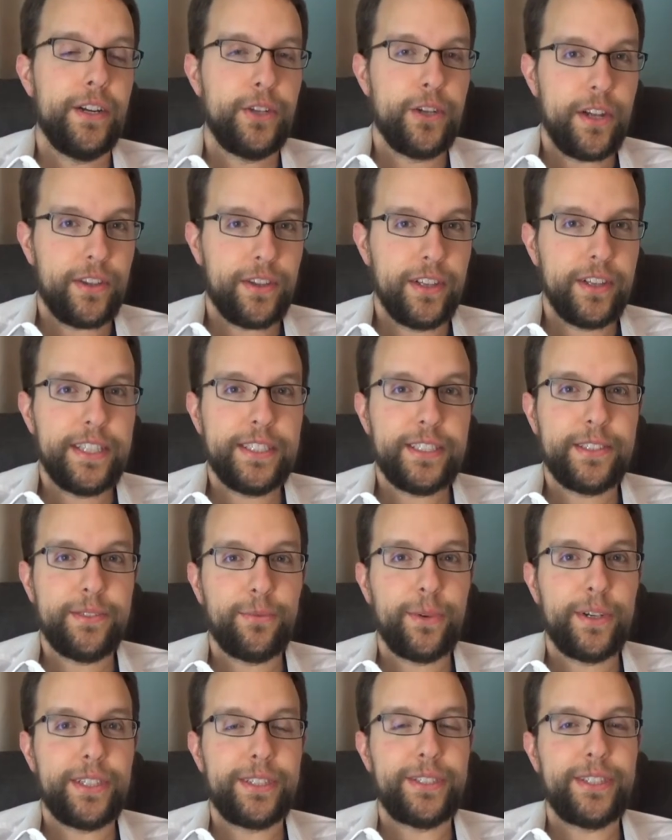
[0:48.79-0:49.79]
Not the least
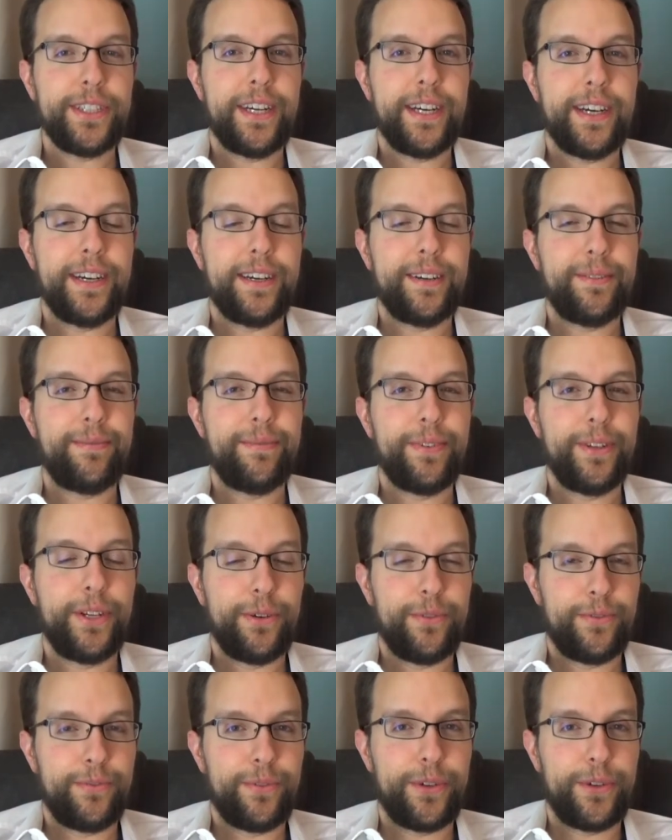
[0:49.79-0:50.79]
of which,
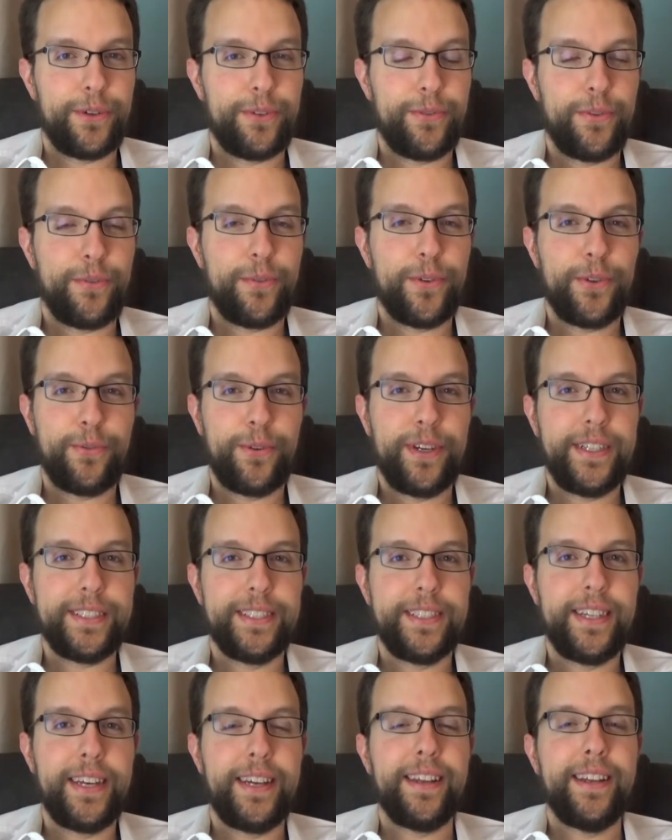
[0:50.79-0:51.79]
for the
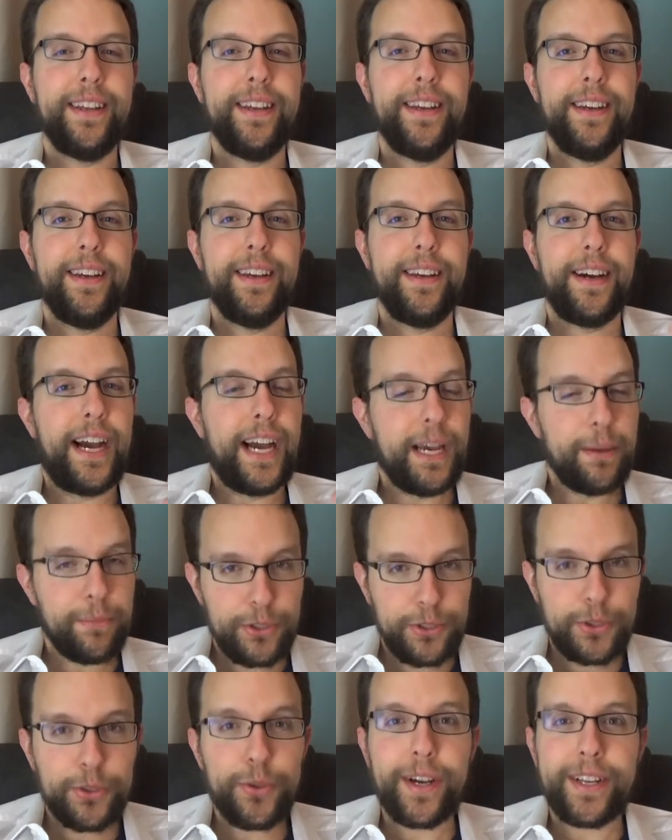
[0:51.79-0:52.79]
reason that I am
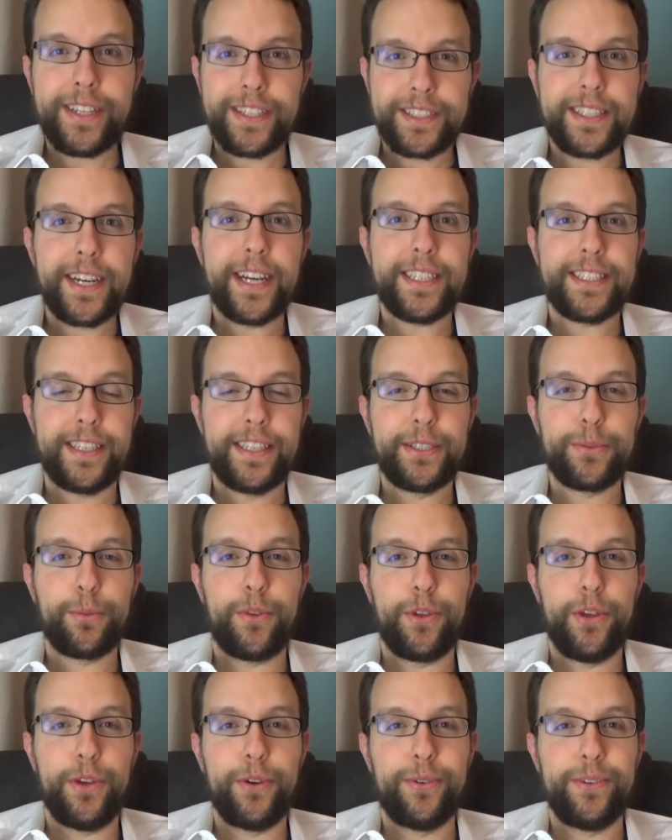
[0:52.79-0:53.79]
enjoying discussing this
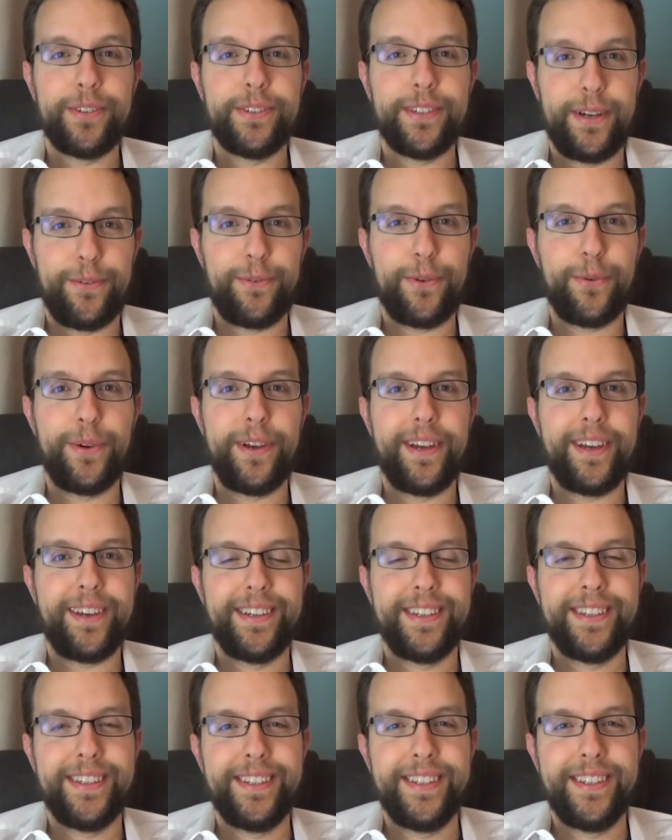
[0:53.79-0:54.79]
with you every
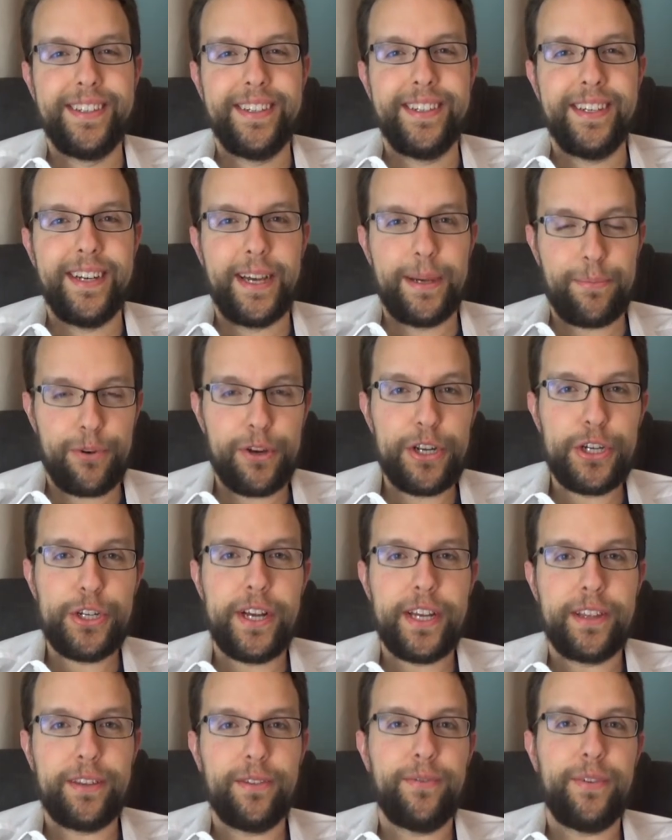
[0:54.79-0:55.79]
week. I
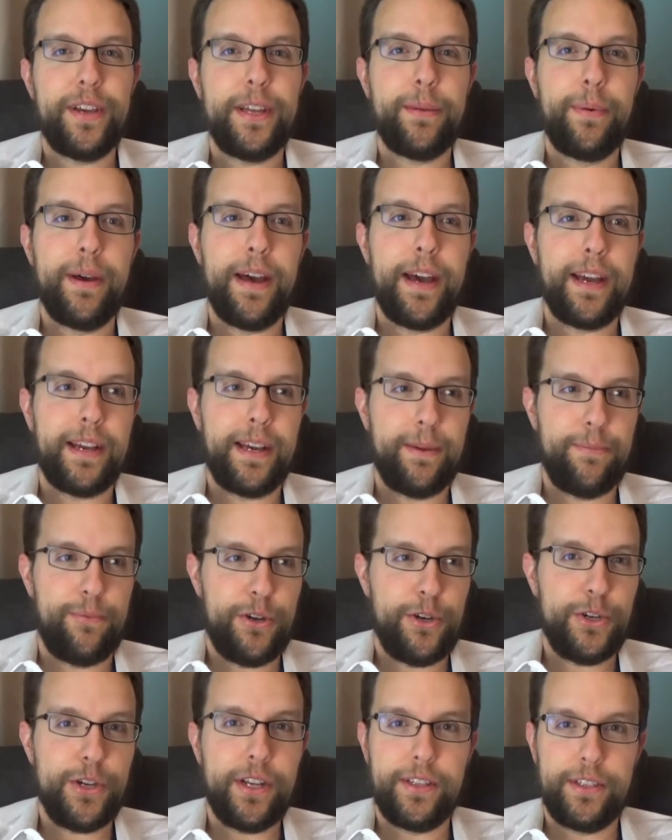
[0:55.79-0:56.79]
appreciate the feedback, I
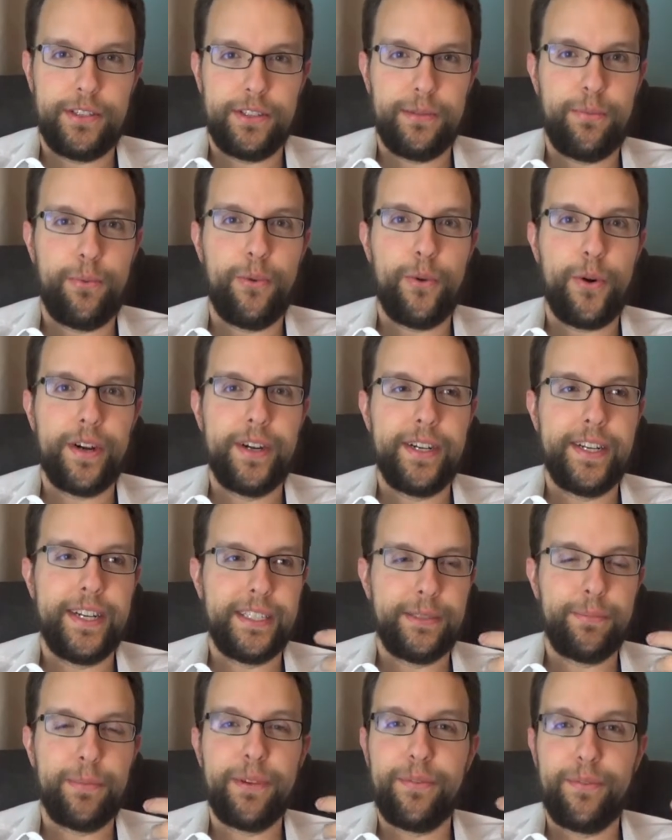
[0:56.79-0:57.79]
appreciate the support, and it
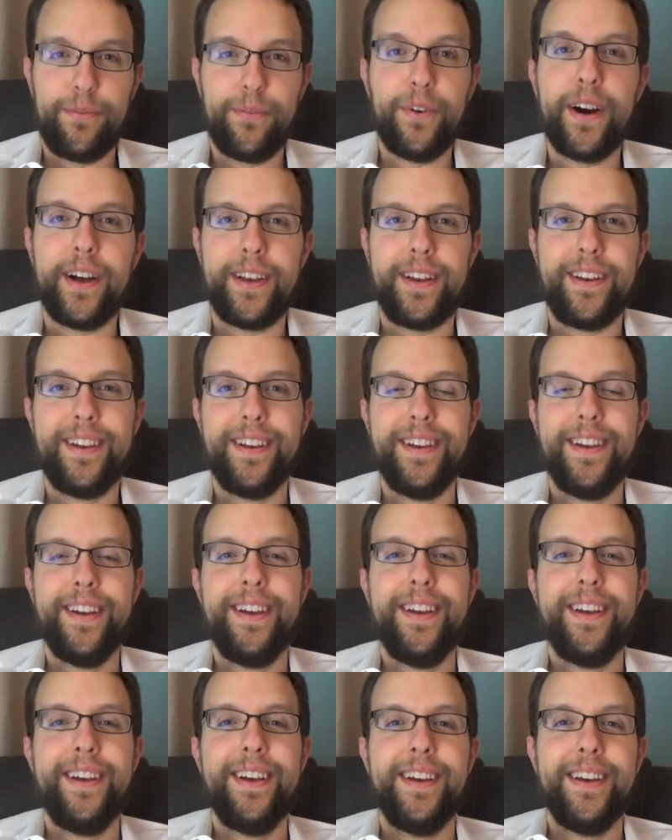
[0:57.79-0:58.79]
has been fun
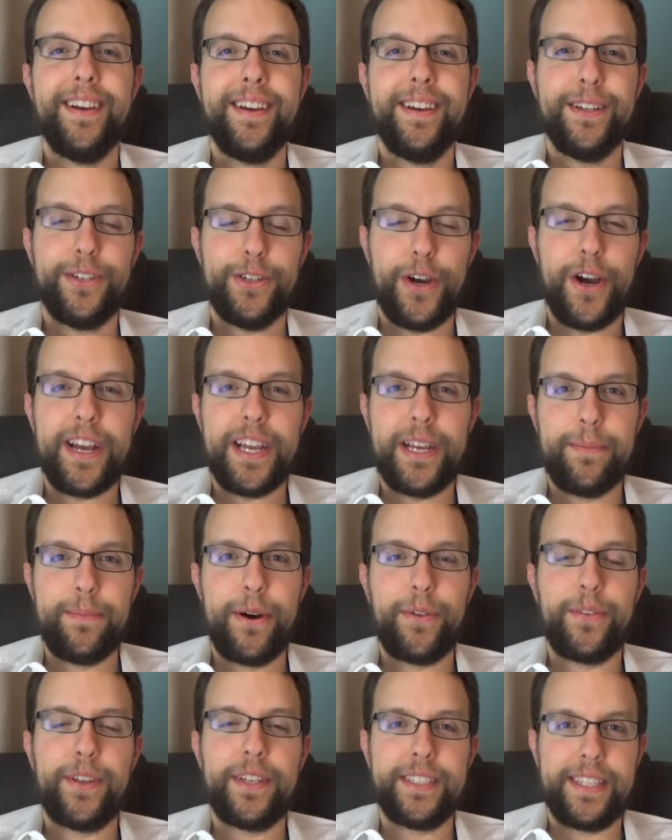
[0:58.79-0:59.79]
talking
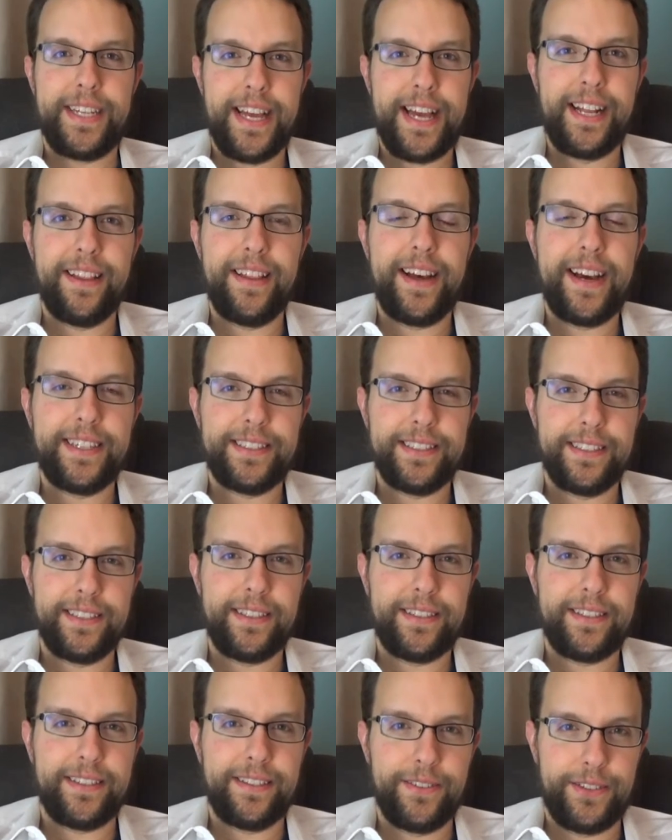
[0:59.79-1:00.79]
about this and
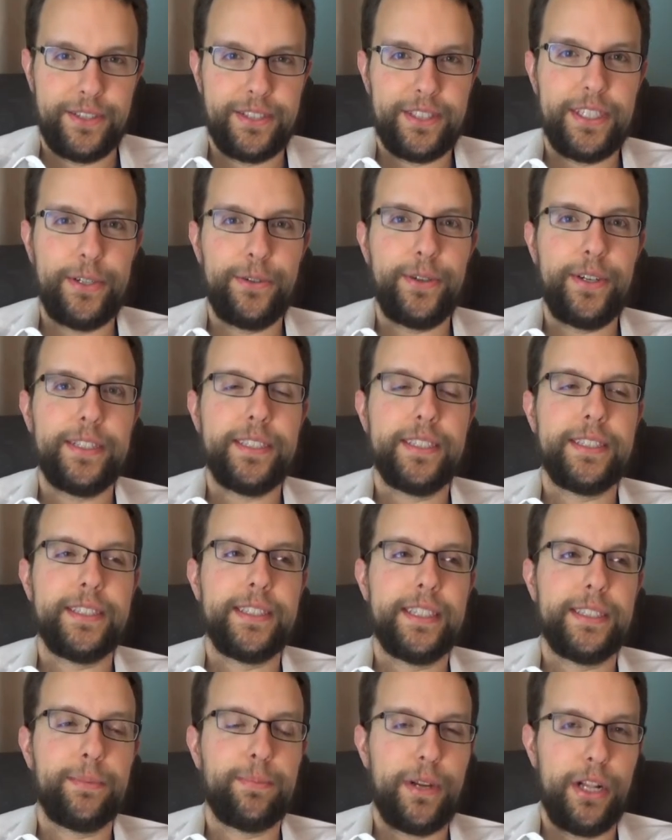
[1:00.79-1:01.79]
analyzing the series.
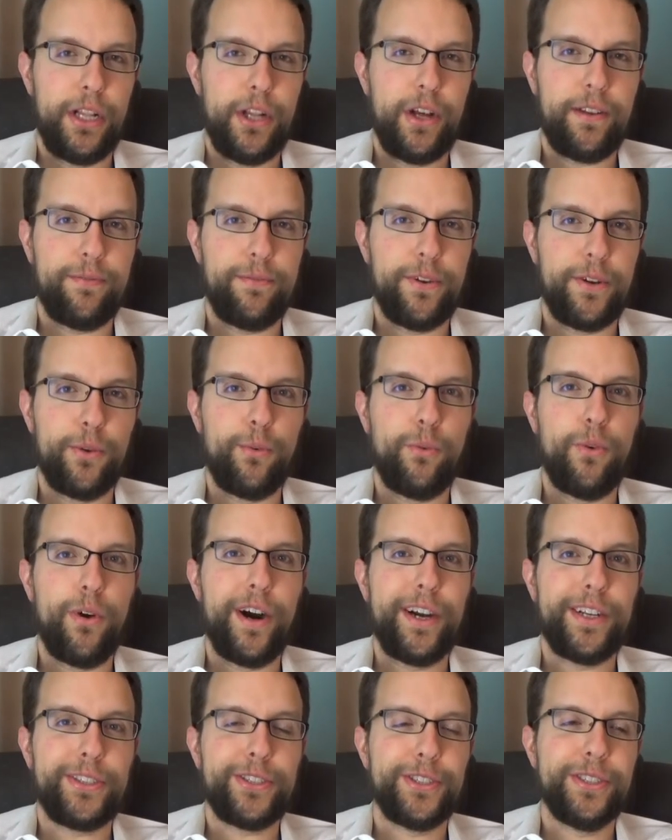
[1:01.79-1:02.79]
It's been a lot of fun to
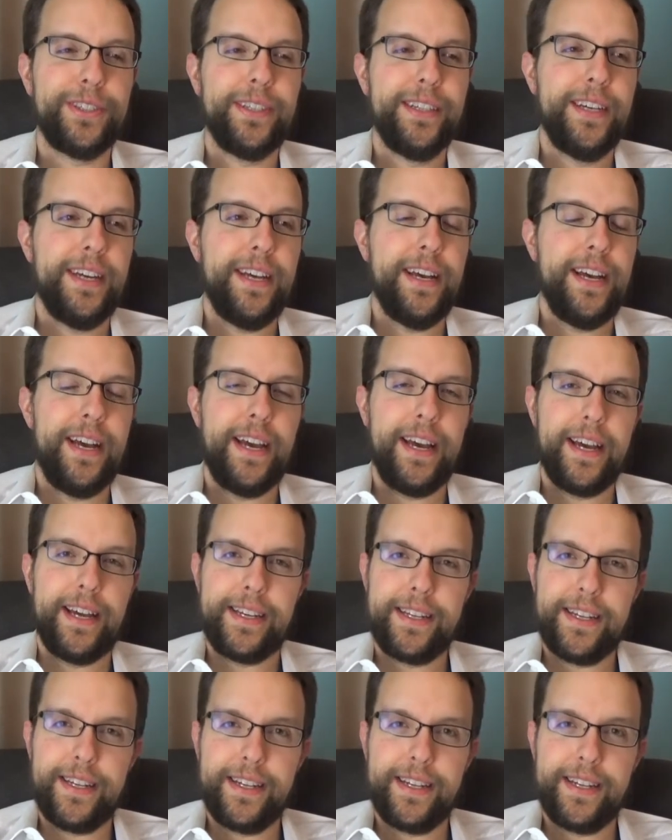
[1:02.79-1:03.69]
watch, and